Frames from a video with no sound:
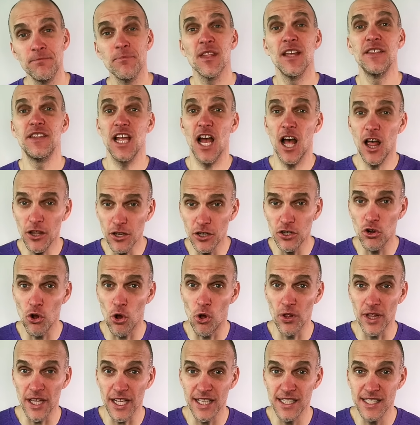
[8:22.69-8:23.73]
The other
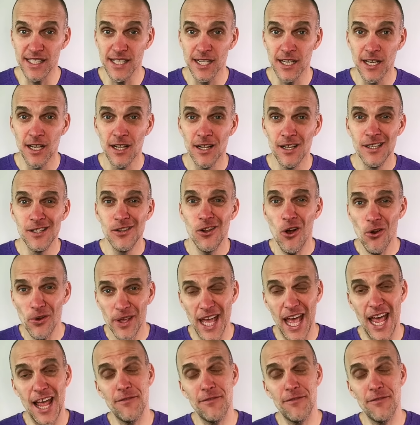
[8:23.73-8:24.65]
goal is, okay,